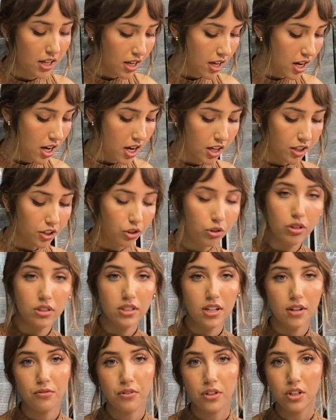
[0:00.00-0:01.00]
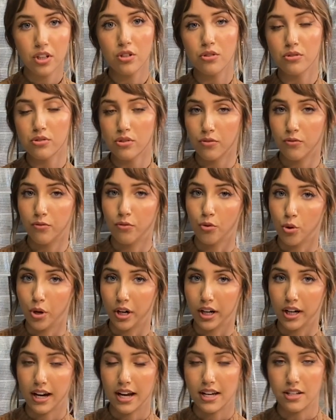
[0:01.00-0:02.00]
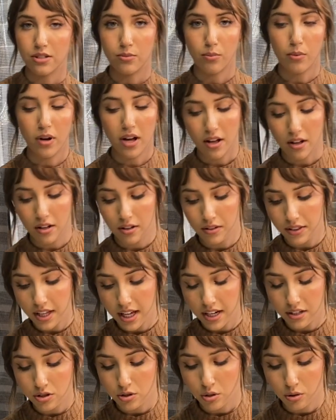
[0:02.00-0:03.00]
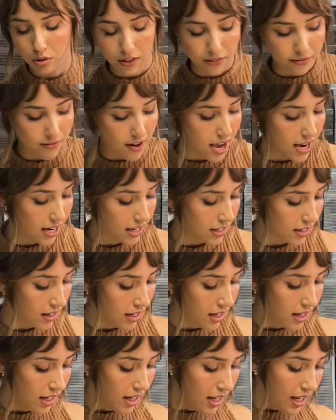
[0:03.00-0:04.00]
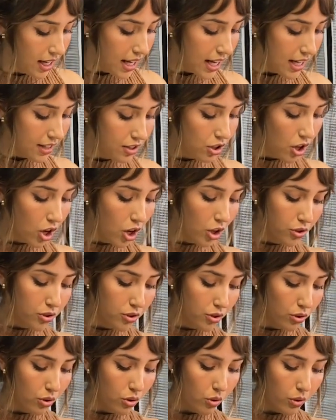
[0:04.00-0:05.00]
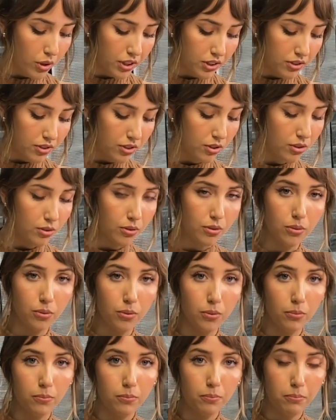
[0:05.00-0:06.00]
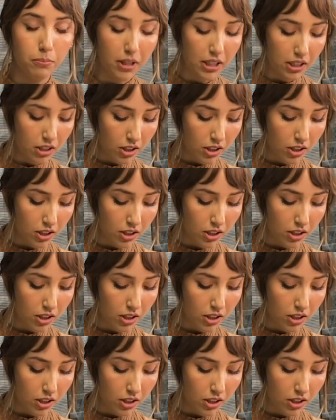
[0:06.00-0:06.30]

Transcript: You can definitely use a fork as well. That is totally fine. It's also going to be good